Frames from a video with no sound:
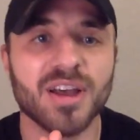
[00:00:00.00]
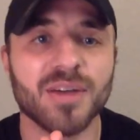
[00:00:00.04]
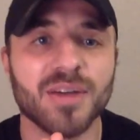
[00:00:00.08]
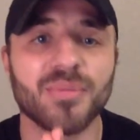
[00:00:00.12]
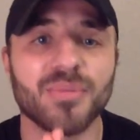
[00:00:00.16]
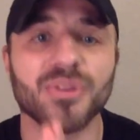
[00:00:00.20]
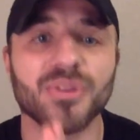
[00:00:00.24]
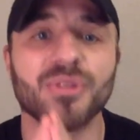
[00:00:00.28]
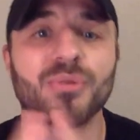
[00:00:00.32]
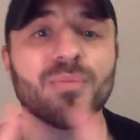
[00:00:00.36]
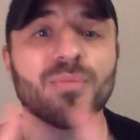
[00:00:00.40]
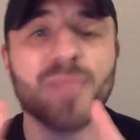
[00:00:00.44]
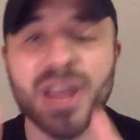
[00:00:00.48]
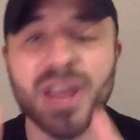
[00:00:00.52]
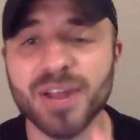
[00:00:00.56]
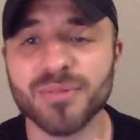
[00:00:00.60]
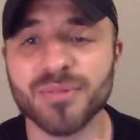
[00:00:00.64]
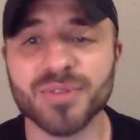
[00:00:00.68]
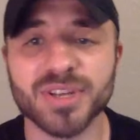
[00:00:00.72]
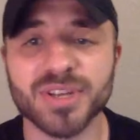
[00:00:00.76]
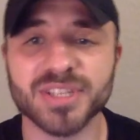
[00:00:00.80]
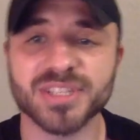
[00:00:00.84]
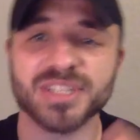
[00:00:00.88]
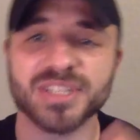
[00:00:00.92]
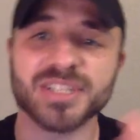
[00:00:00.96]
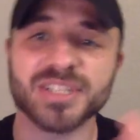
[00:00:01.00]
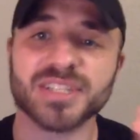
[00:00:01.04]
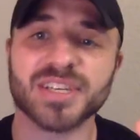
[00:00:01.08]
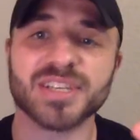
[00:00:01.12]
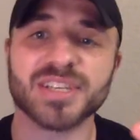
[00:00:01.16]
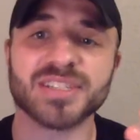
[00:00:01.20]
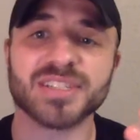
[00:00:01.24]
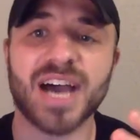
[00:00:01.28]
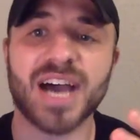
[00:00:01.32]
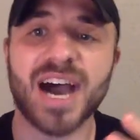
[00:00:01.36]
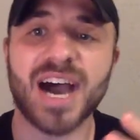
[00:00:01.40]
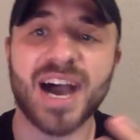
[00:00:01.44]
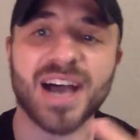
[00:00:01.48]
But the main reason is
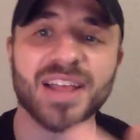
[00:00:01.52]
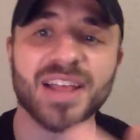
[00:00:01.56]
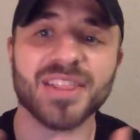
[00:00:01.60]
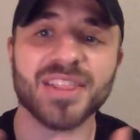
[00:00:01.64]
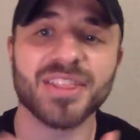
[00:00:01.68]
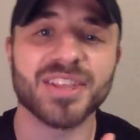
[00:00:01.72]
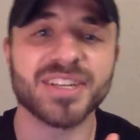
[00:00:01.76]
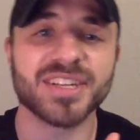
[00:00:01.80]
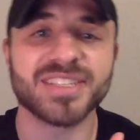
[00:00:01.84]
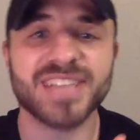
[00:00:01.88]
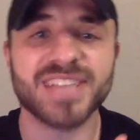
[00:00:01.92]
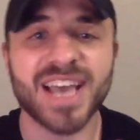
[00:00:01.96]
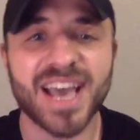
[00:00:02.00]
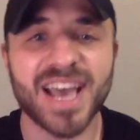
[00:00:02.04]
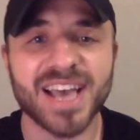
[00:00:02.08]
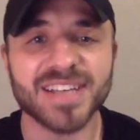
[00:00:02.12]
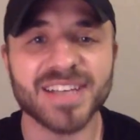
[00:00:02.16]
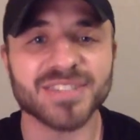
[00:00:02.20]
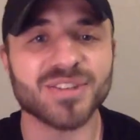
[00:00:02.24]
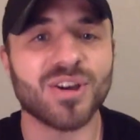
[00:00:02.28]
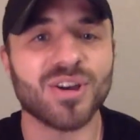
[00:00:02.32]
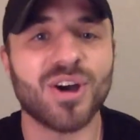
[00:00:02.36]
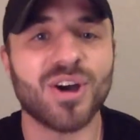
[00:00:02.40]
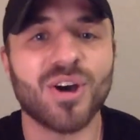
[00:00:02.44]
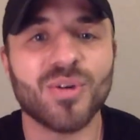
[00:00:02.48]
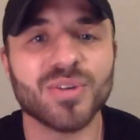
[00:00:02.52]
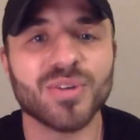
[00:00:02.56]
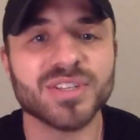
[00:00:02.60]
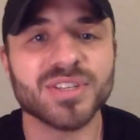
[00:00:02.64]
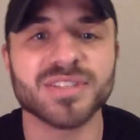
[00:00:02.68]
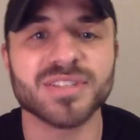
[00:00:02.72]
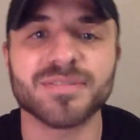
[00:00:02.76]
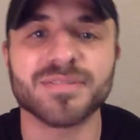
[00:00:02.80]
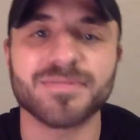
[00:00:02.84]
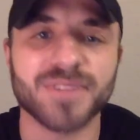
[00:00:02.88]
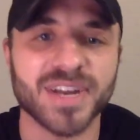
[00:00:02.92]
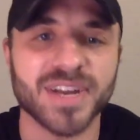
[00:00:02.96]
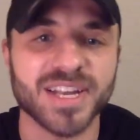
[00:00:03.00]
because the dads are always
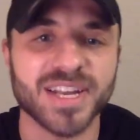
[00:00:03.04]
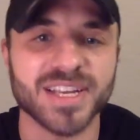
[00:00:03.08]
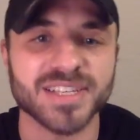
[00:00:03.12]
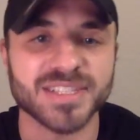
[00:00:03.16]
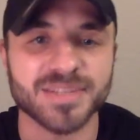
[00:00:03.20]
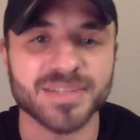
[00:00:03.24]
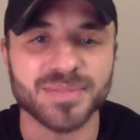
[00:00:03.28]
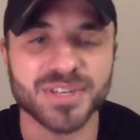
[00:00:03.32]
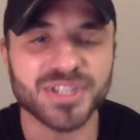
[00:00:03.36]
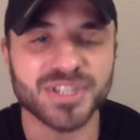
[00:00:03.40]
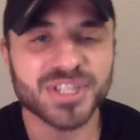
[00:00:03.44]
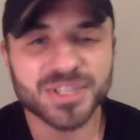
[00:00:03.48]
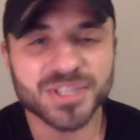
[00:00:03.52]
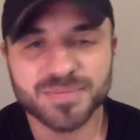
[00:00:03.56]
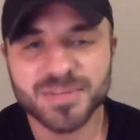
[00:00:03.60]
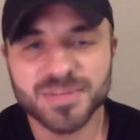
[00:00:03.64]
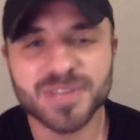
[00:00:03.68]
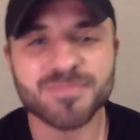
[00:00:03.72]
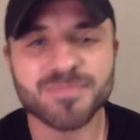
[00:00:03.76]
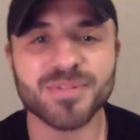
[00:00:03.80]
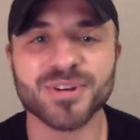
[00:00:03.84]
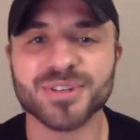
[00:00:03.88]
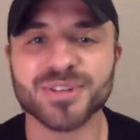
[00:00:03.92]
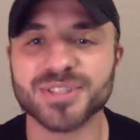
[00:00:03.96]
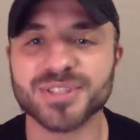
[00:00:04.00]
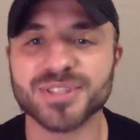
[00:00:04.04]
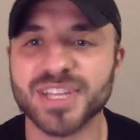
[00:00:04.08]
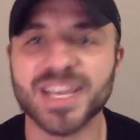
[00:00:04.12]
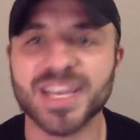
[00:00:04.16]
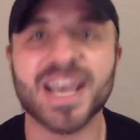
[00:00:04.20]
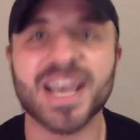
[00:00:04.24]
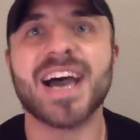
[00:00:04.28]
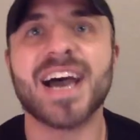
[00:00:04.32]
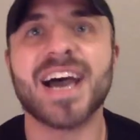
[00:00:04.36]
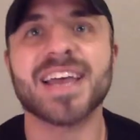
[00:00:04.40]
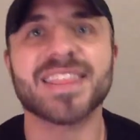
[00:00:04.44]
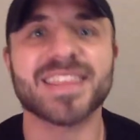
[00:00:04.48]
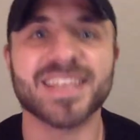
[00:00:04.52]
the funniest to me. Just me personally,
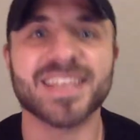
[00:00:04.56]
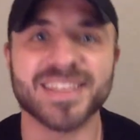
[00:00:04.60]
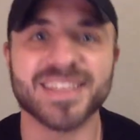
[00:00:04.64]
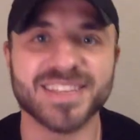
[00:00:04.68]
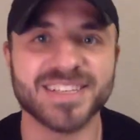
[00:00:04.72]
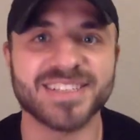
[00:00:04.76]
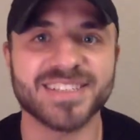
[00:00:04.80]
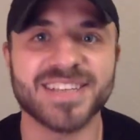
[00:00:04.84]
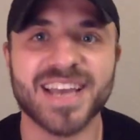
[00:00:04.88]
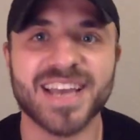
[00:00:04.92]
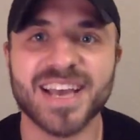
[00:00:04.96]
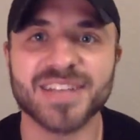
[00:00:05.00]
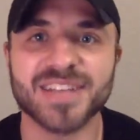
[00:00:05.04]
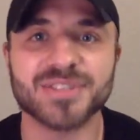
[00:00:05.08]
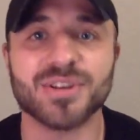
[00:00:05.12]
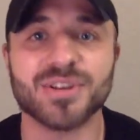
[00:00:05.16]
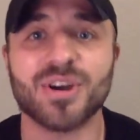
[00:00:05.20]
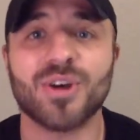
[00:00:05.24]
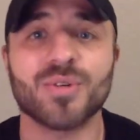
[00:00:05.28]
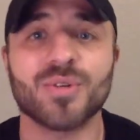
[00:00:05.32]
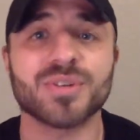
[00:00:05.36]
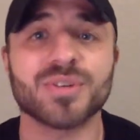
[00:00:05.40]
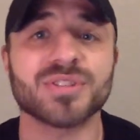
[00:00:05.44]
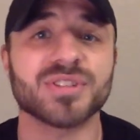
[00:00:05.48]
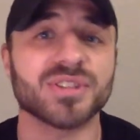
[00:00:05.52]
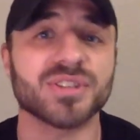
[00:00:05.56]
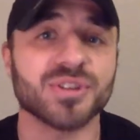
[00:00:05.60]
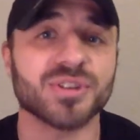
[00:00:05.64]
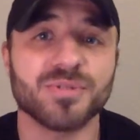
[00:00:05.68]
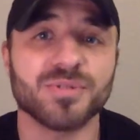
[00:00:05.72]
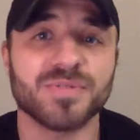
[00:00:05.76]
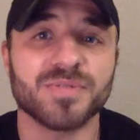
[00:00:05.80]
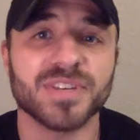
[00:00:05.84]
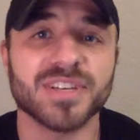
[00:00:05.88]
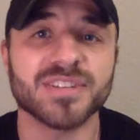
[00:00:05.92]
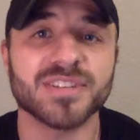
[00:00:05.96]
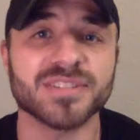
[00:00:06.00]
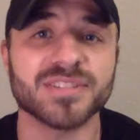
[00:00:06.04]
I think the dads are always the
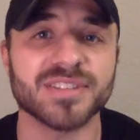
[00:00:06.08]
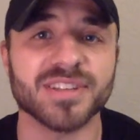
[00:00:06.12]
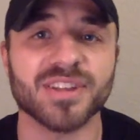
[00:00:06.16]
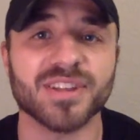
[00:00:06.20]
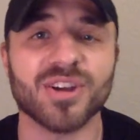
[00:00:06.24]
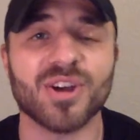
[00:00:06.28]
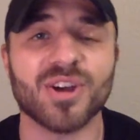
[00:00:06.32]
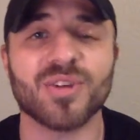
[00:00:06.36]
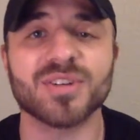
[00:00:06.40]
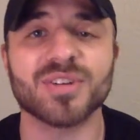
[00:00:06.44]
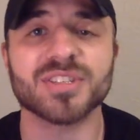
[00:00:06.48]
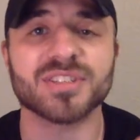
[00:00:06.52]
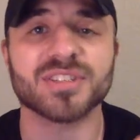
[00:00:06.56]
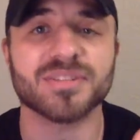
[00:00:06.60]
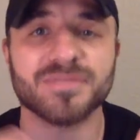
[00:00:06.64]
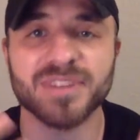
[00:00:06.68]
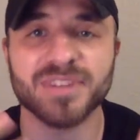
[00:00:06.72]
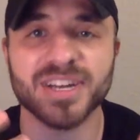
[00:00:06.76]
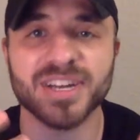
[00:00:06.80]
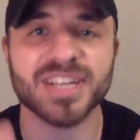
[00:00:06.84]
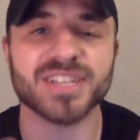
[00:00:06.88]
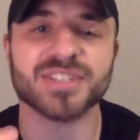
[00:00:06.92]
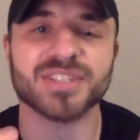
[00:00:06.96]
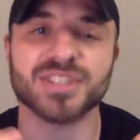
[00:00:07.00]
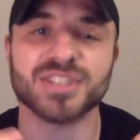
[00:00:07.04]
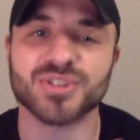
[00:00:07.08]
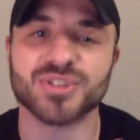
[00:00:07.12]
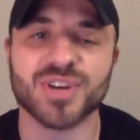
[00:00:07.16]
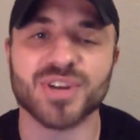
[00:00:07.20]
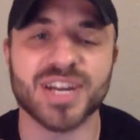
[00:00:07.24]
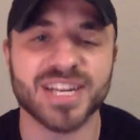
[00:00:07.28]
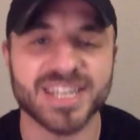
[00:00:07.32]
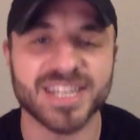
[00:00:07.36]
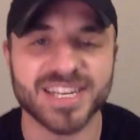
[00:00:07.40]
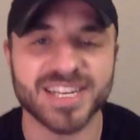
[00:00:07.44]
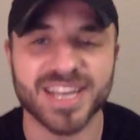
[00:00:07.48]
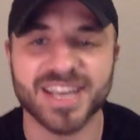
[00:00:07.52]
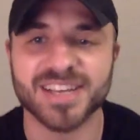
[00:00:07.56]
goofiest, and they're always the funniest in
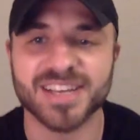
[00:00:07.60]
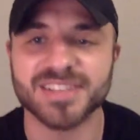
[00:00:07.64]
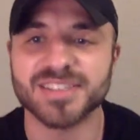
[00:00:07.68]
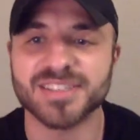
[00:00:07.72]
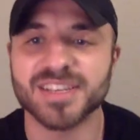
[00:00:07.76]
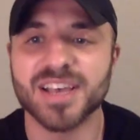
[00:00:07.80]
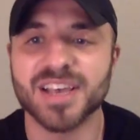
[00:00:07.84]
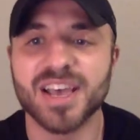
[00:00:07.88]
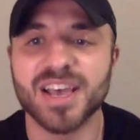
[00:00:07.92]
trying to dance.